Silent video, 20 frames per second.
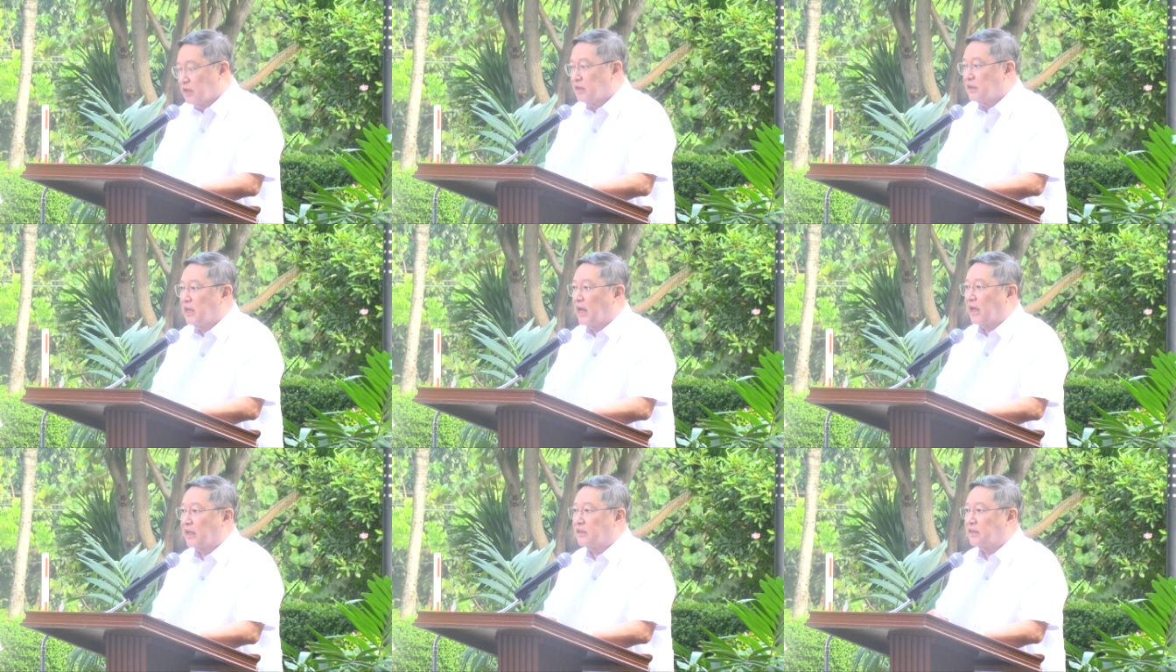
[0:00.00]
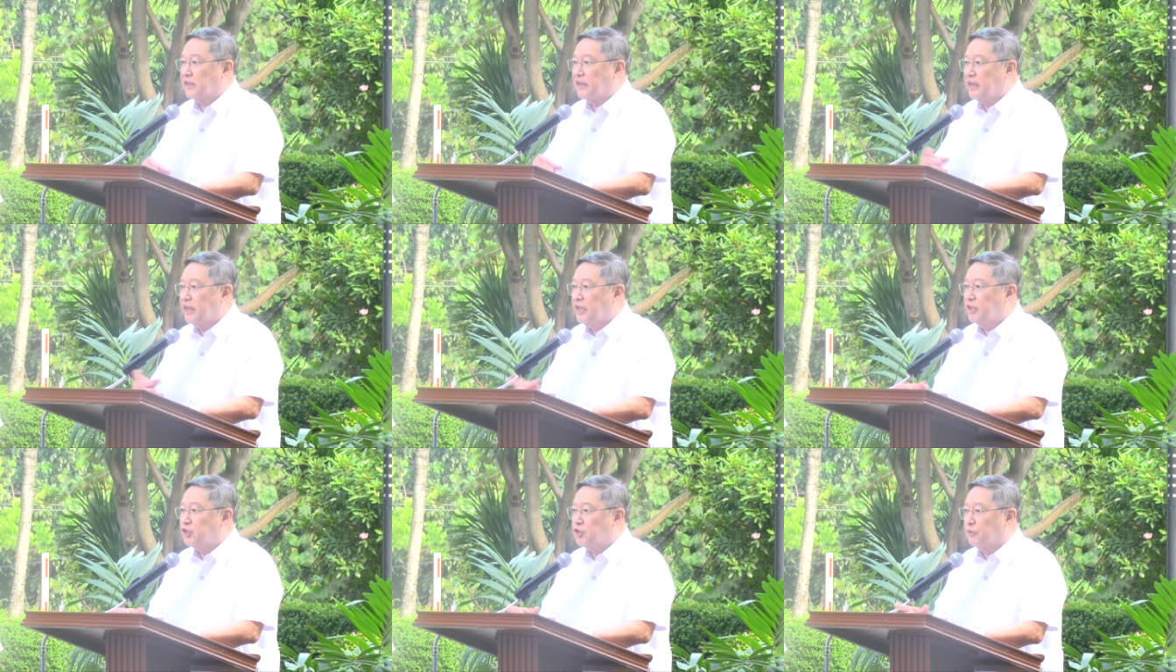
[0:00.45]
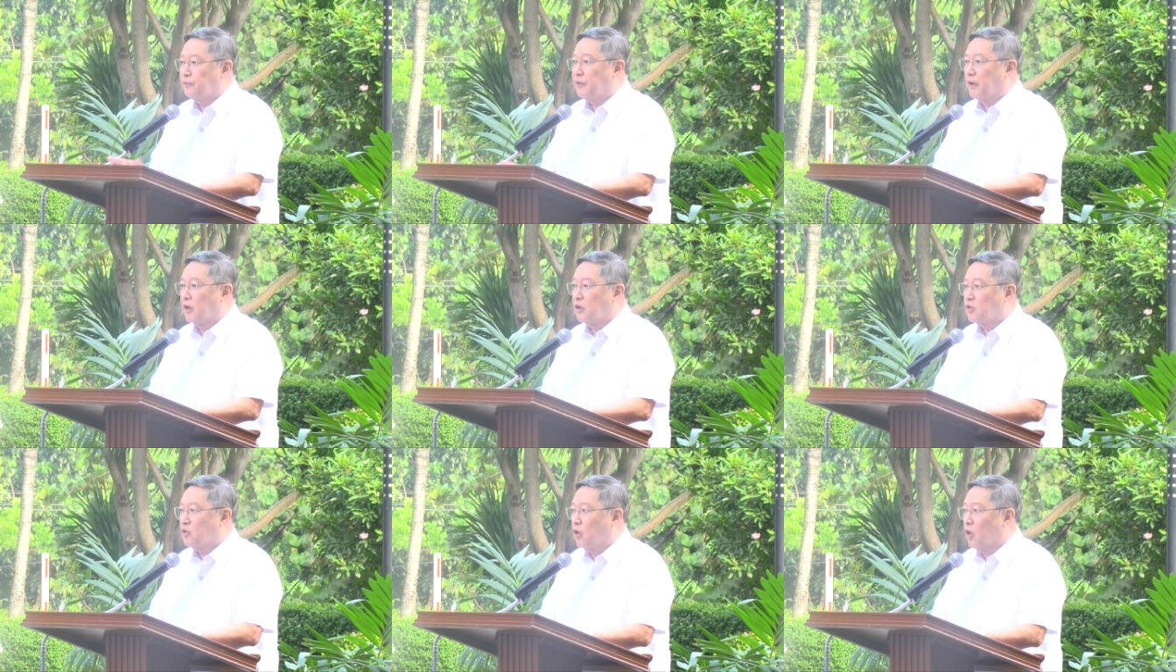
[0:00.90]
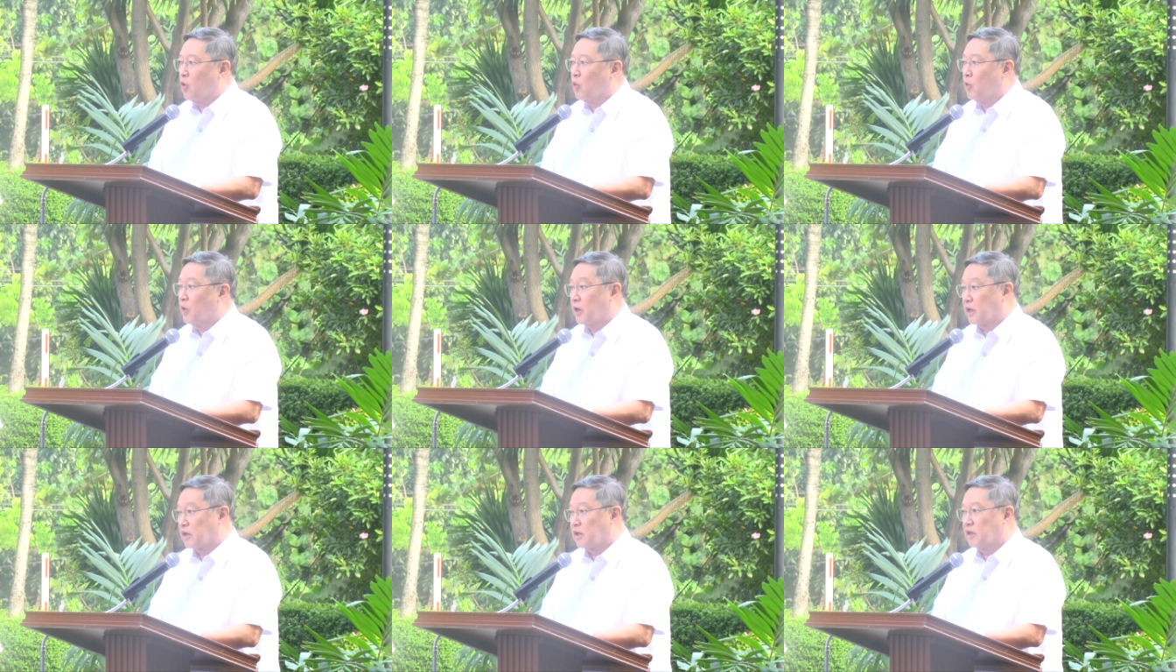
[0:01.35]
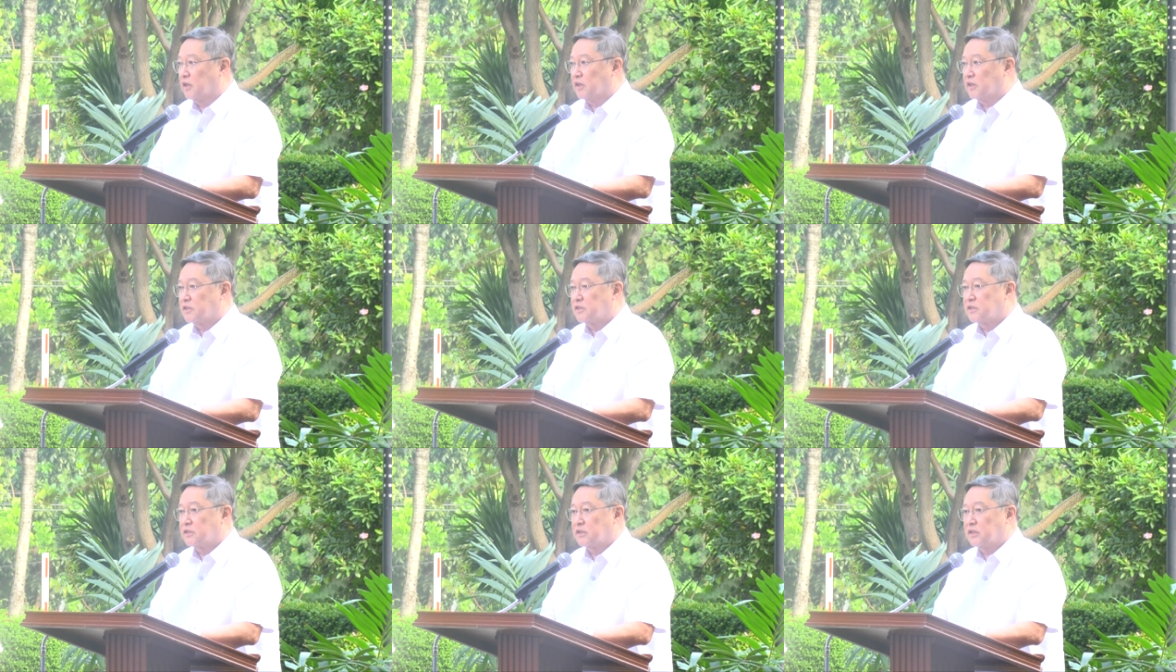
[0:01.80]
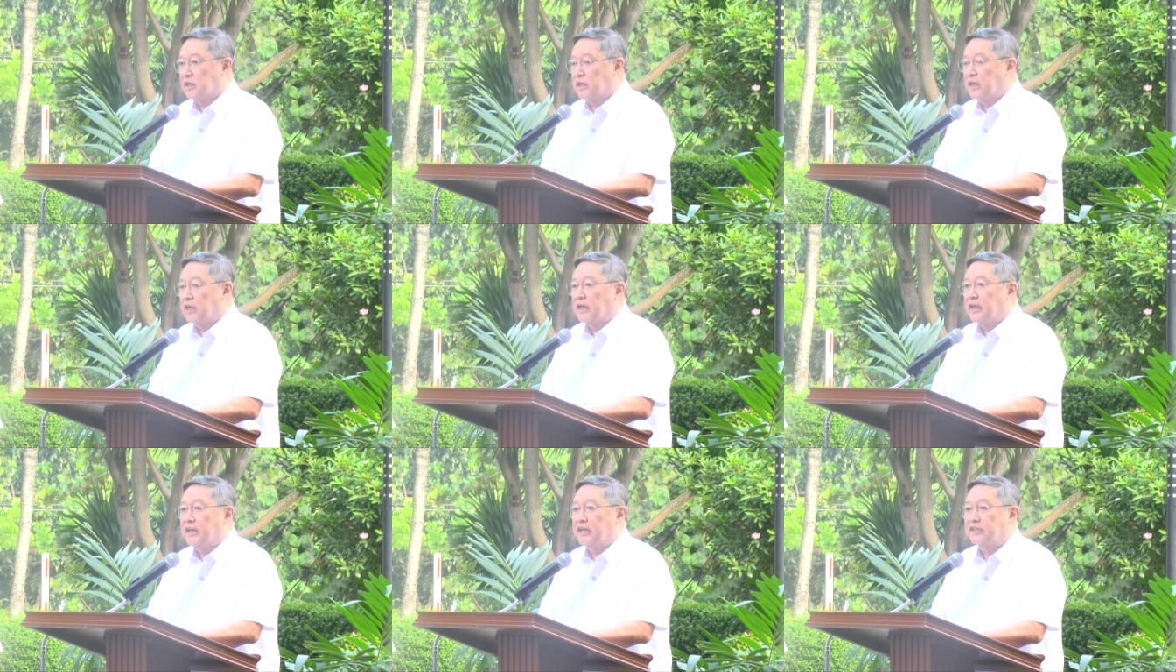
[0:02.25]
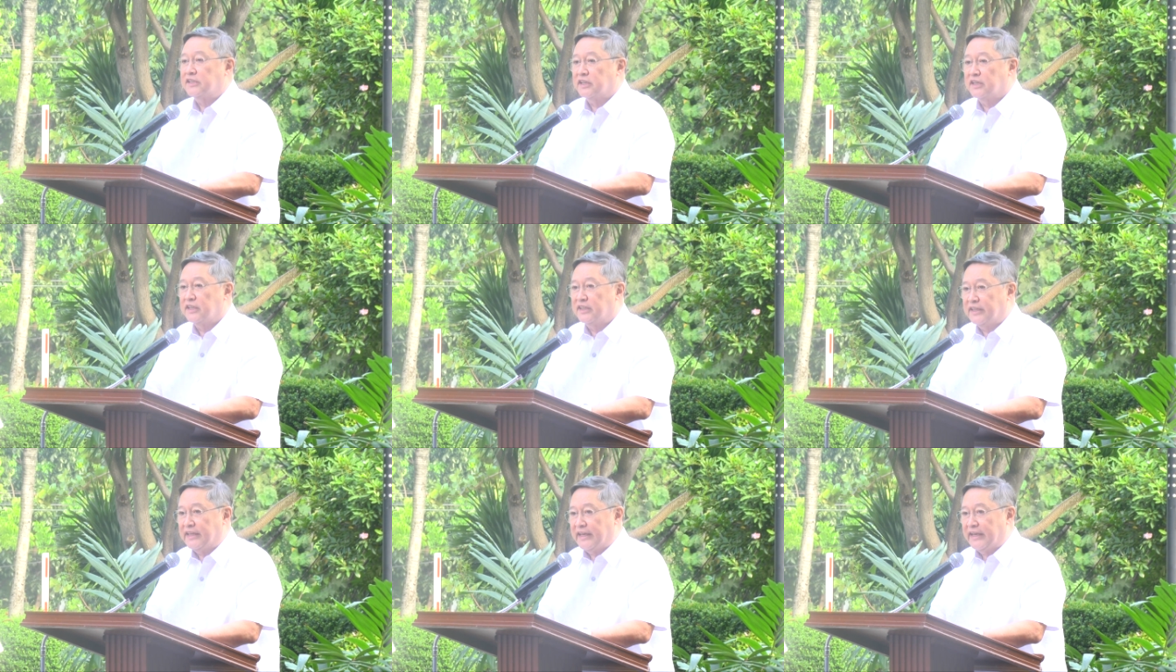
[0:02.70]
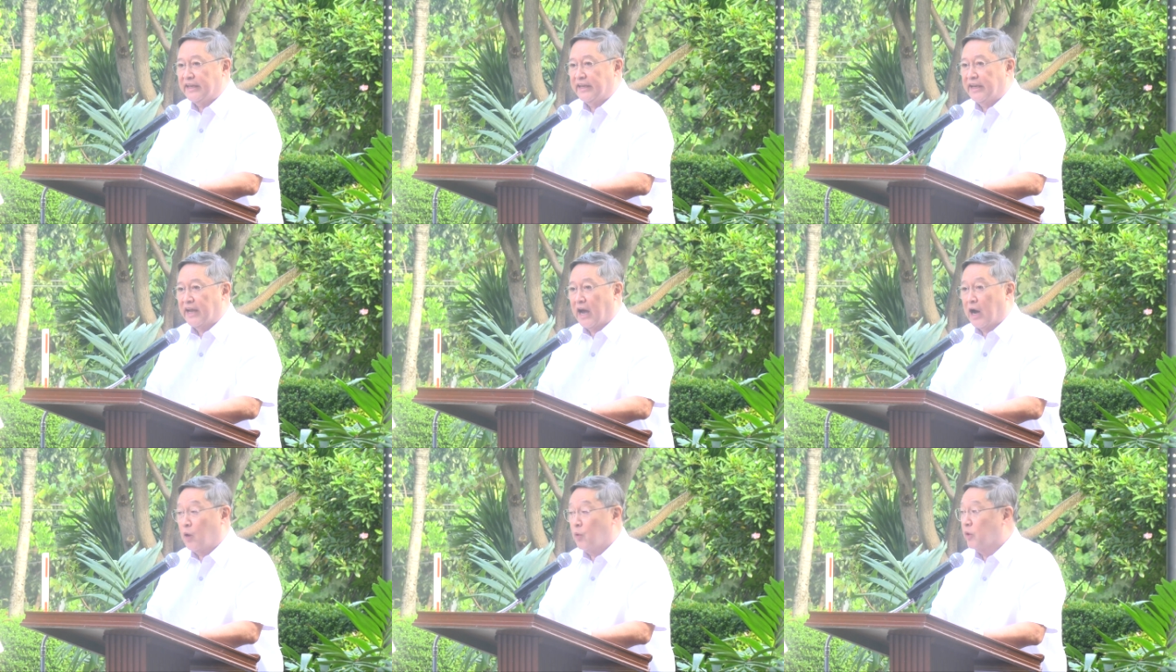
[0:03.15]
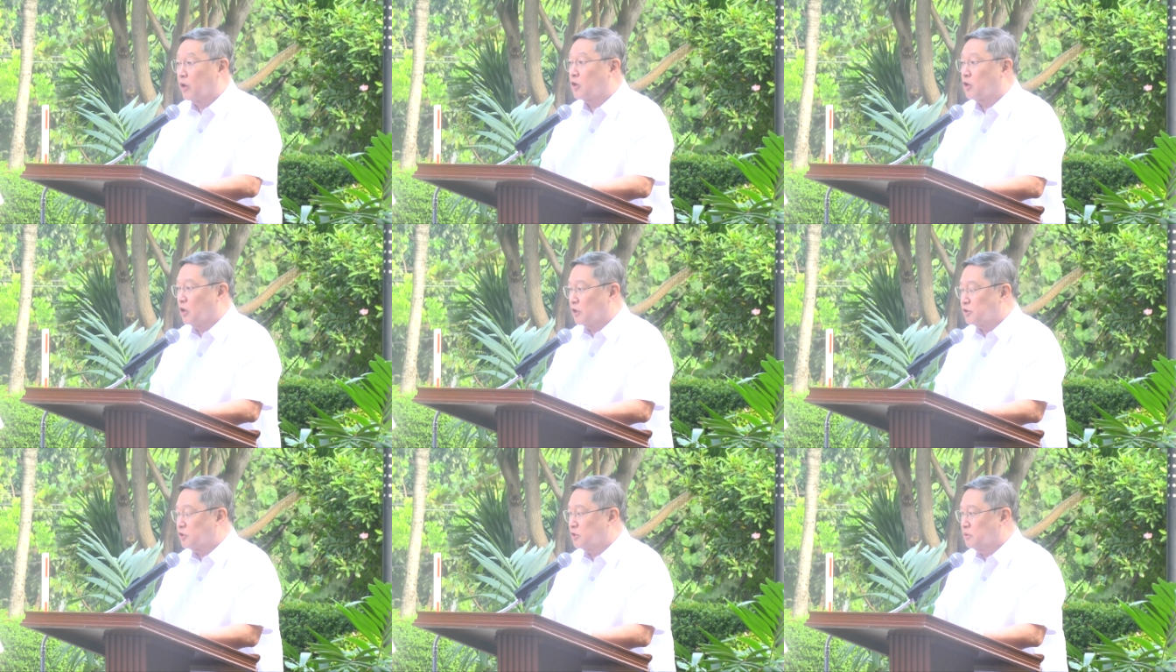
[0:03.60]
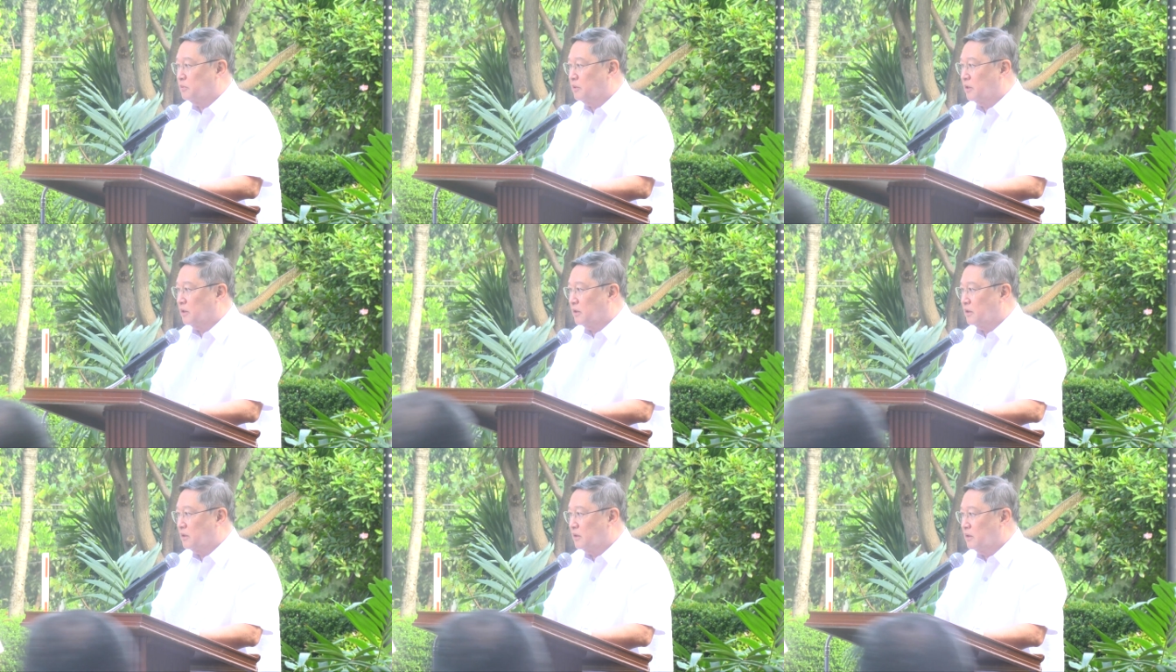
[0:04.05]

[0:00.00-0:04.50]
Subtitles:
that each of our co-workers is indeed our customer,